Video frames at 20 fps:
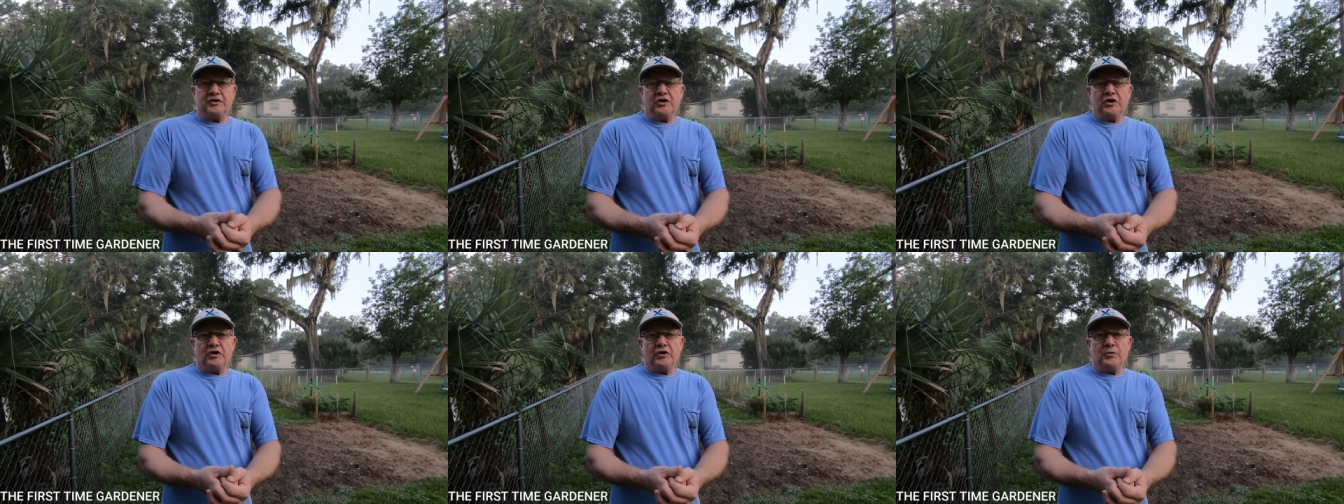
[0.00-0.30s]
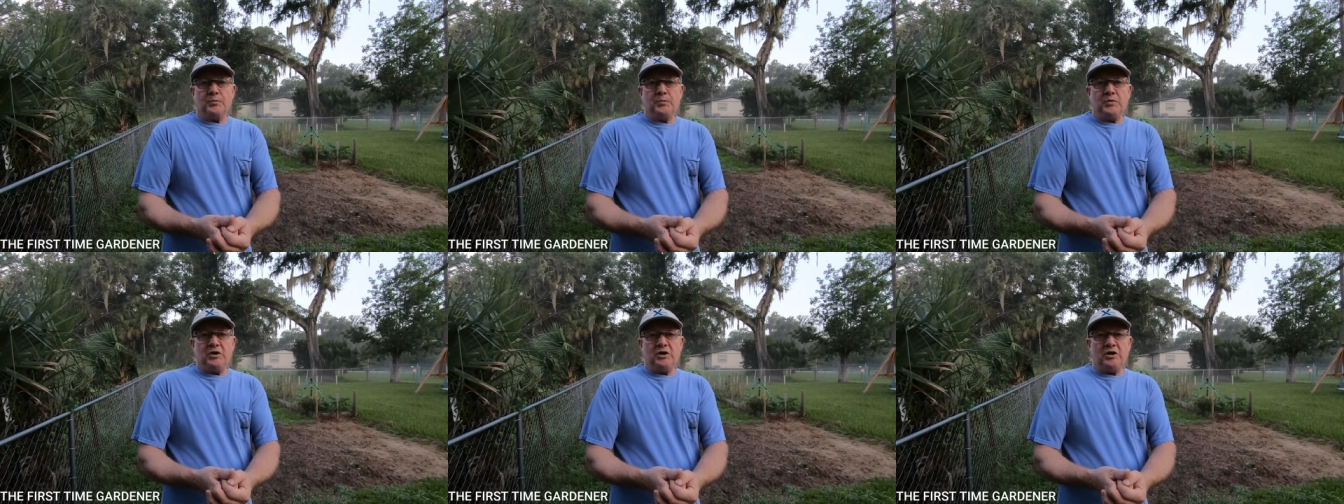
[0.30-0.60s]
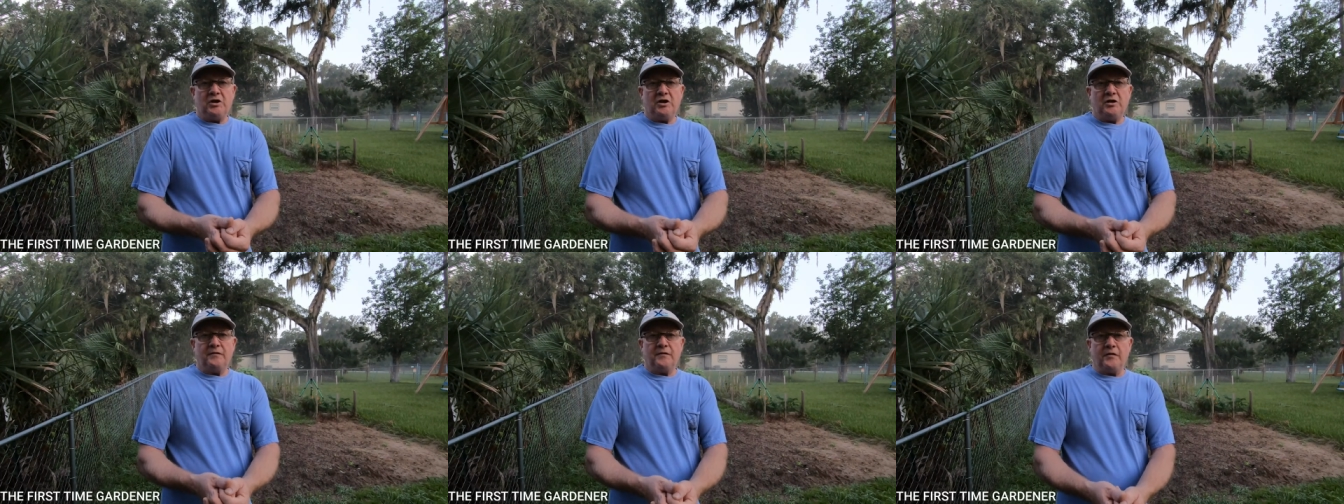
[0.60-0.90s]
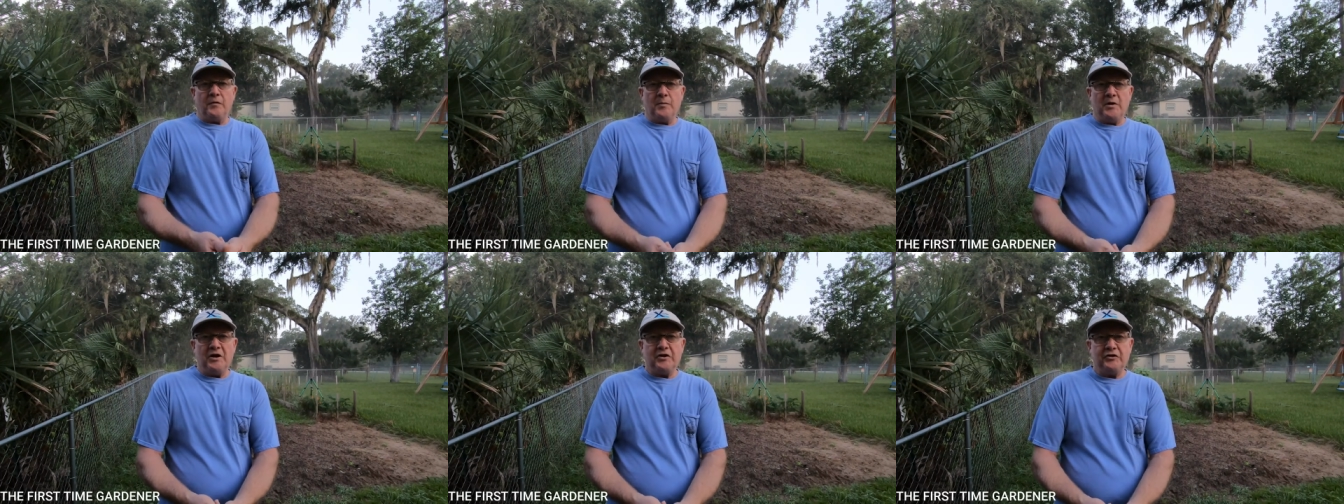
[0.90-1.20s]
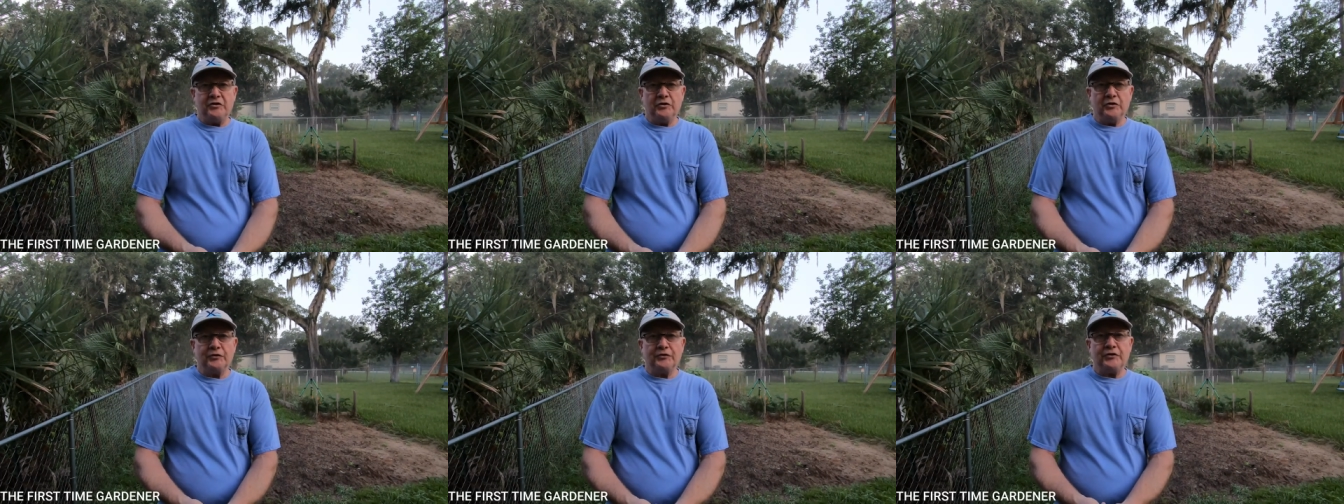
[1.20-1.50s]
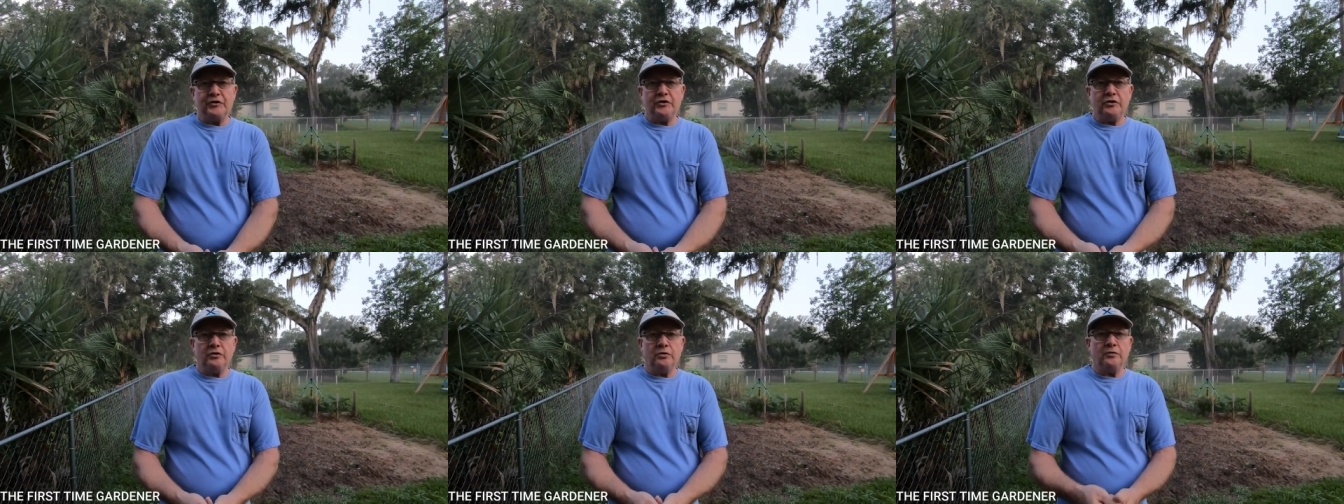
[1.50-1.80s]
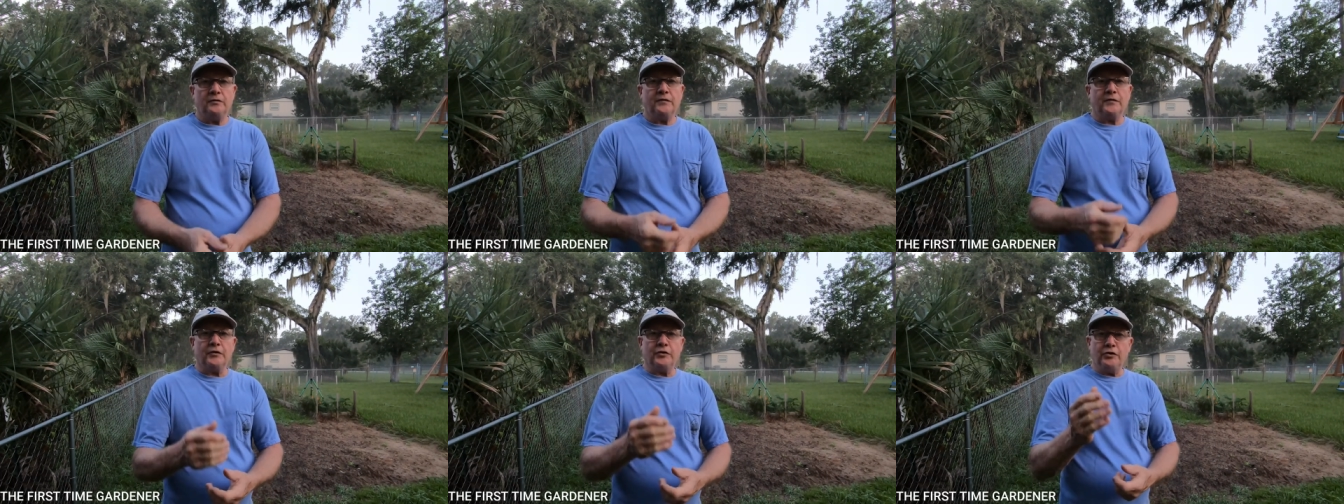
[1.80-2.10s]
is going to be informational to
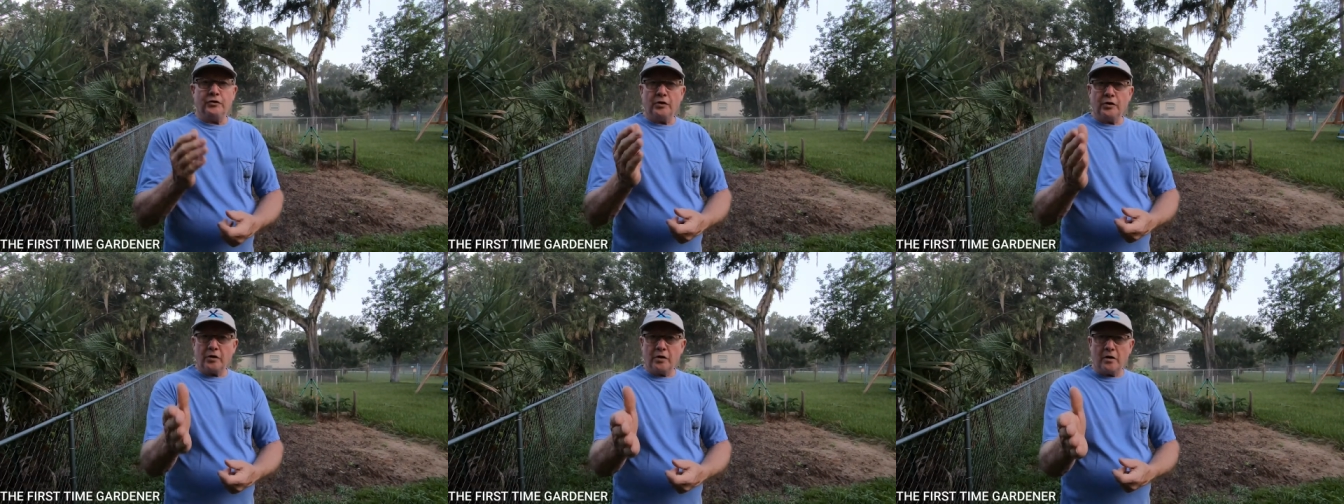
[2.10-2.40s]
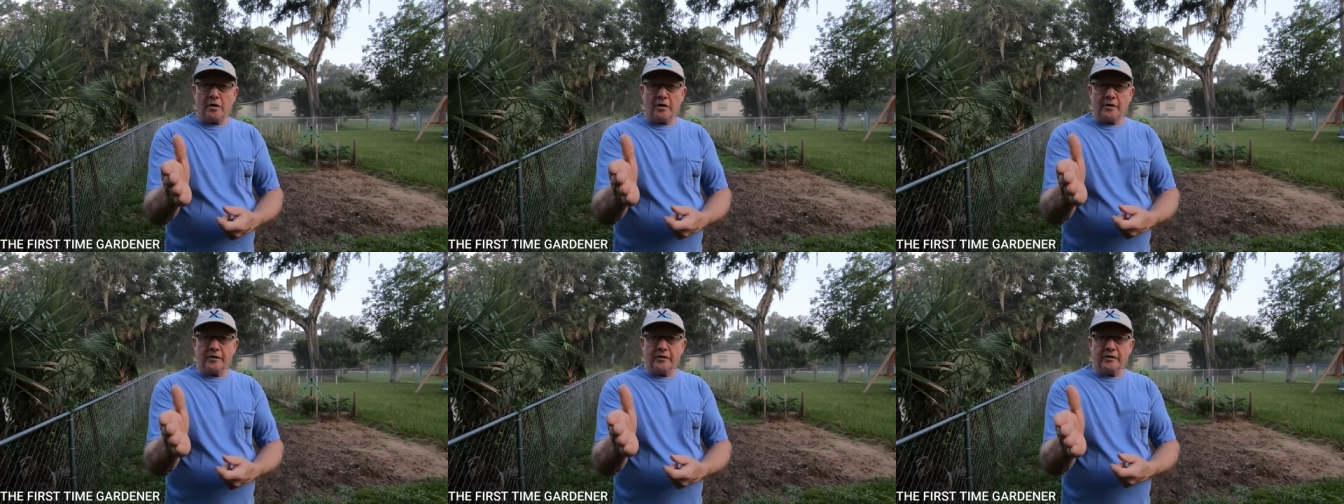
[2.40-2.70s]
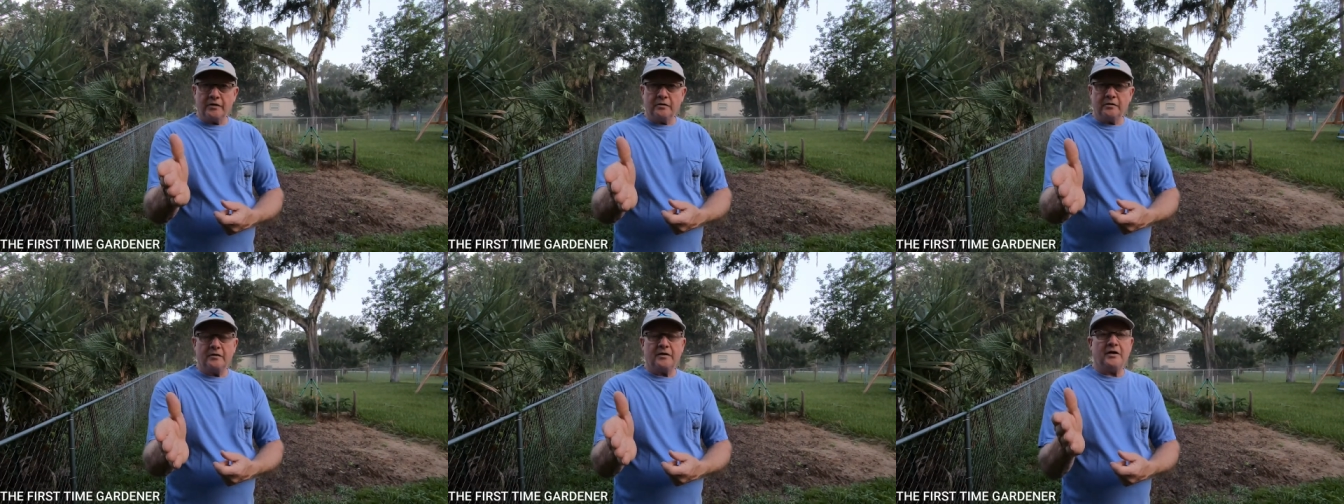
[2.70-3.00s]
you for your garden